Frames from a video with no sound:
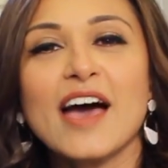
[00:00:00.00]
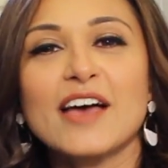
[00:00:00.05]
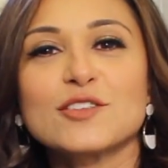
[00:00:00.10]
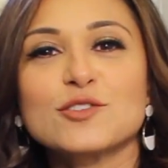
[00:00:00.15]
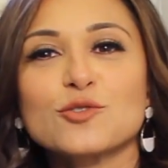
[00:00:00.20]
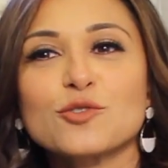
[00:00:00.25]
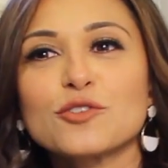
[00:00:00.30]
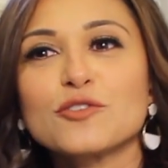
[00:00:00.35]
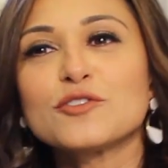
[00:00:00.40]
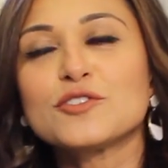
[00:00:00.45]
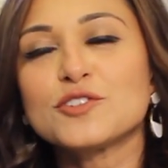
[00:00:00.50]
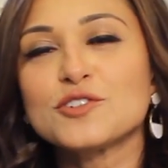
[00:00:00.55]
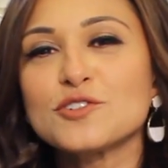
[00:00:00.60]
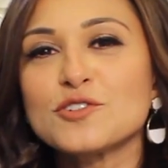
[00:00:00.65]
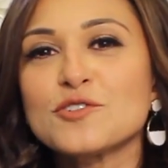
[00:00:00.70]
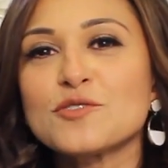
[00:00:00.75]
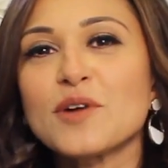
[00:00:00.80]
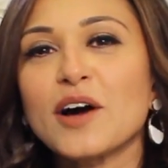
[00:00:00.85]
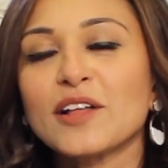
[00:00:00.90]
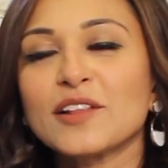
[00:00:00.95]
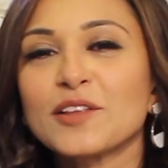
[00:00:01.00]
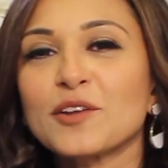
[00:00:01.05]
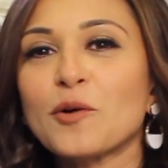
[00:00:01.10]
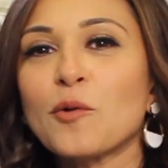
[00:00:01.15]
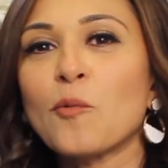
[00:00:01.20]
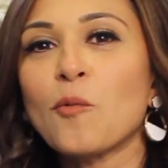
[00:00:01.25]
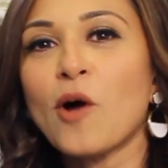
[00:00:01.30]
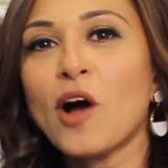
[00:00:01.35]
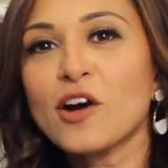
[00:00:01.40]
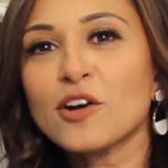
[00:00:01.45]
and sort of do a
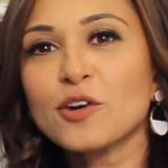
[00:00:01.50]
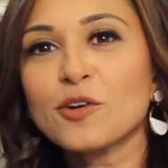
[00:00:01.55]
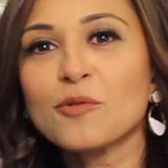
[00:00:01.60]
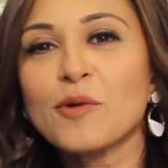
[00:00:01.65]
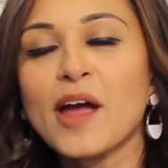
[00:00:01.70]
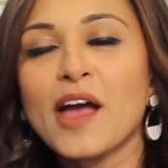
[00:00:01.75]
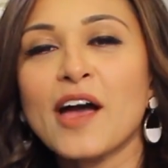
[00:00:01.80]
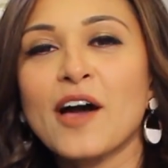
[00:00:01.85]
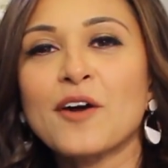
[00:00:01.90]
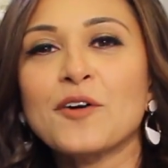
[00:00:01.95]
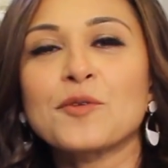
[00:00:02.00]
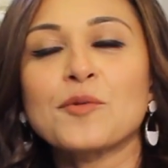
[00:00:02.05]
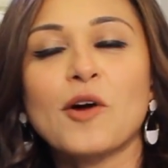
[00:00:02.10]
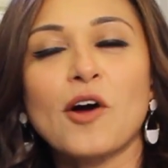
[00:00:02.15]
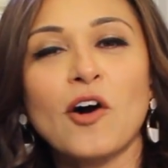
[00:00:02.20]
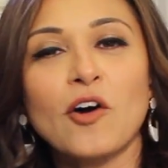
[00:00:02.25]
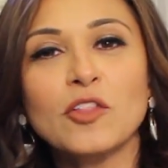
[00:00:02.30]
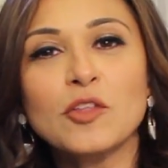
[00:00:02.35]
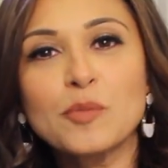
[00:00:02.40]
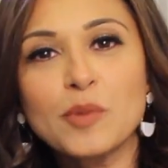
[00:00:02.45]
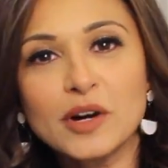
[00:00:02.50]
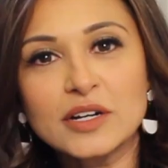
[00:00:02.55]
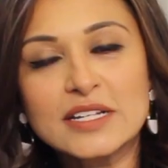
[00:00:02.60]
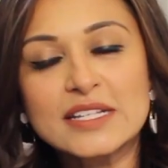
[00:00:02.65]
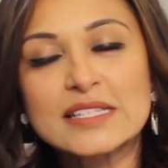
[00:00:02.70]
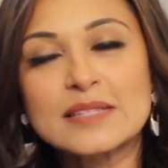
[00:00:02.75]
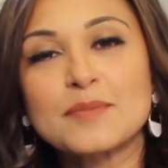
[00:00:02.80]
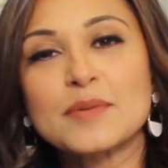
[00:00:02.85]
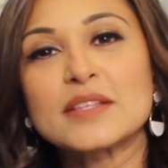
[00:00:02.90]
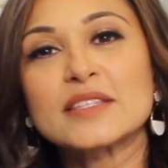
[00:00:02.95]
little walk around where all the
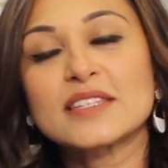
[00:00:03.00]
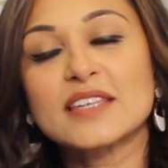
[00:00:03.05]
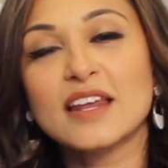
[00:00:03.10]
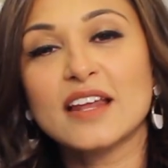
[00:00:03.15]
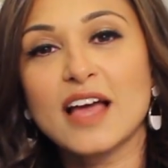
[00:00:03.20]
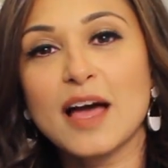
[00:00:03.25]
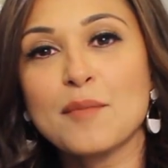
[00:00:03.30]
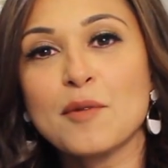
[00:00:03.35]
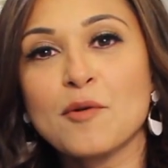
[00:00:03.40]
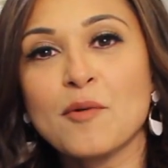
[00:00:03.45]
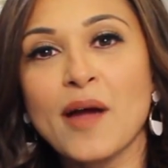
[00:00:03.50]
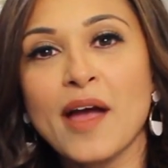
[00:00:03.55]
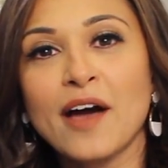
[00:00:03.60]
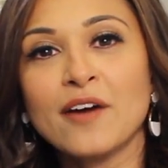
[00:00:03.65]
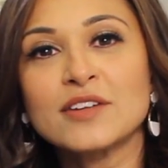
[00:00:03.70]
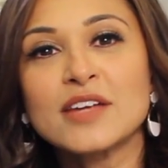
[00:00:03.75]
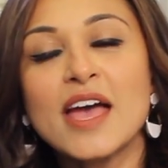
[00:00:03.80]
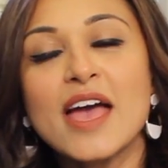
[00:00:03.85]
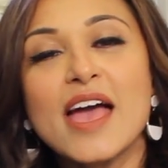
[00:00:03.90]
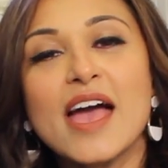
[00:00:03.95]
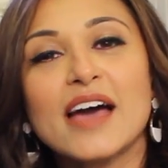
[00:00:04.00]
participants can come around